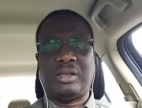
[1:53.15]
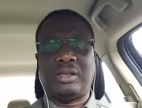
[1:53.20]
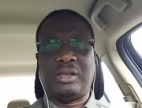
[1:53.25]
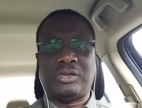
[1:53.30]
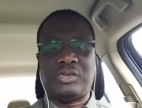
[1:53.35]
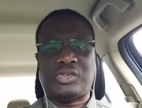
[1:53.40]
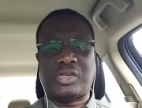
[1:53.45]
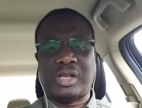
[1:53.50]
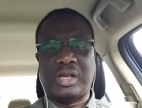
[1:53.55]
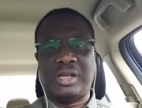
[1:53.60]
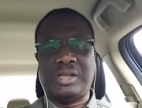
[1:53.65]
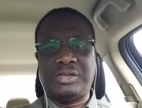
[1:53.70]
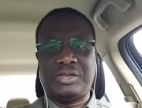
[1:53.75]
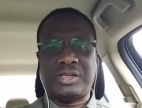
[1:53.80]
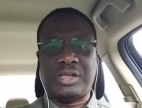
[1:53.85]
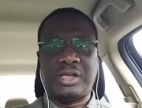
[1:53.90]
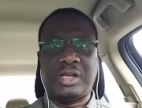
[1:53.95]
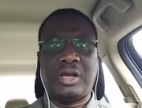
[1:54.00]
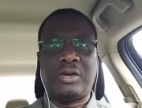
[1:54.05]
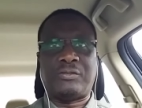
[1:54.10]
a
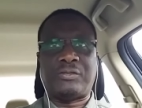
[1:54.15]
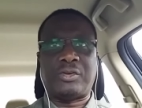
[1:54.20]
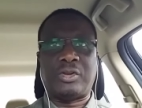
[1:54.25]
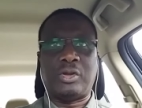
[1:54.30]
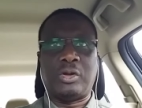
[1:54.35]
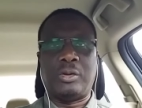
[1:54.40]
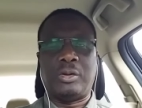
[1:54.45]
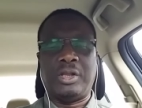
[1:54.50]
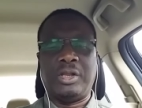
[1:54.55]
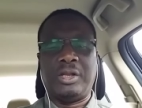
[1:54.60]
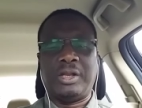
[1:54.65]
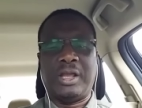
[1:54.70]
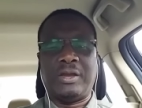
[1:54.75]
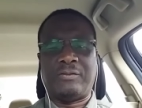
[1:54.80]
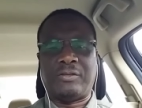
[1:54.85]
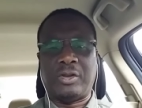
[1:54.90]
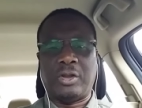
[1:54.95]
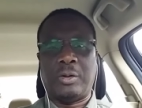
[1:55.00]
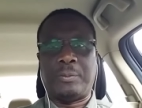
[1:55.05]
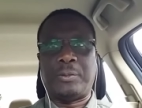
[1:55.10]
challenge in every, in
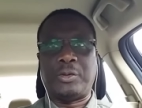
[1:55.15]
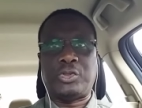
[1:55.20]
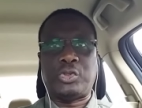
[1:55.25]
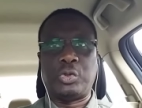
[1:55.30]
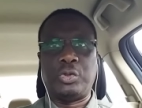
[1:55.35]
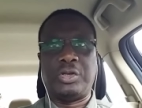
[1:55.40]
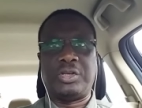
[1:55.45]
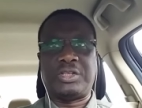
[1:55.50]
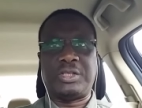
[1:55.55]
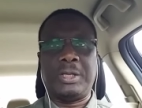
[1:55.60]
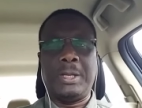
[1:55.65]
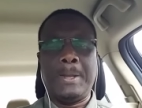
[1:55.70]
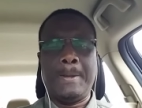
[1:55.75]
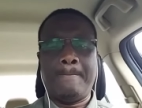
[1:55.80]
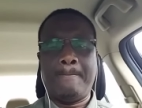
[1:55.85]
every opportunity,